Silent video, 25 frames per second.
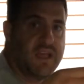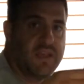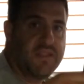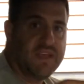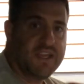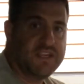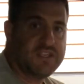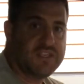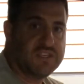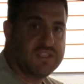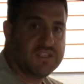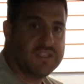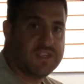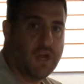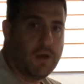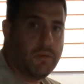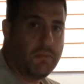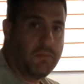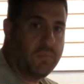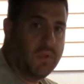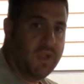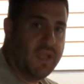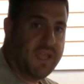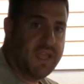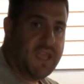they should
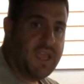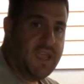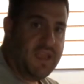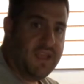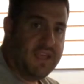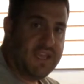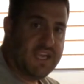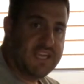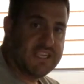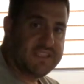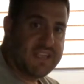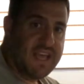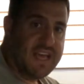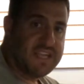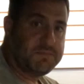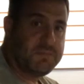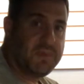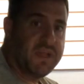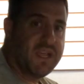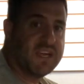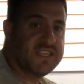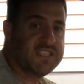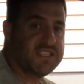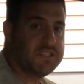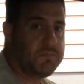start blinking. That's
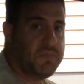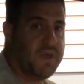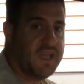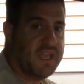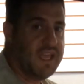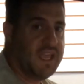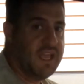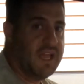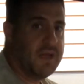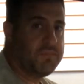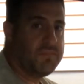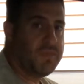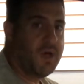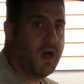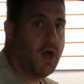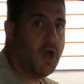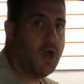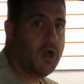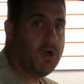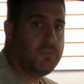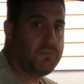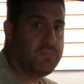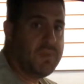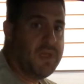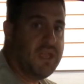because it's picking up the
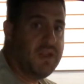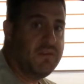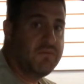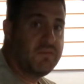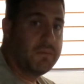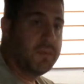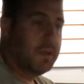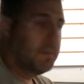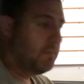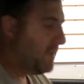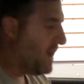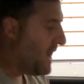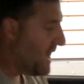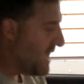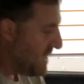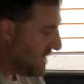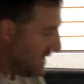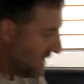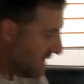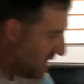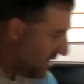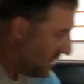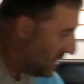heartbeat from the body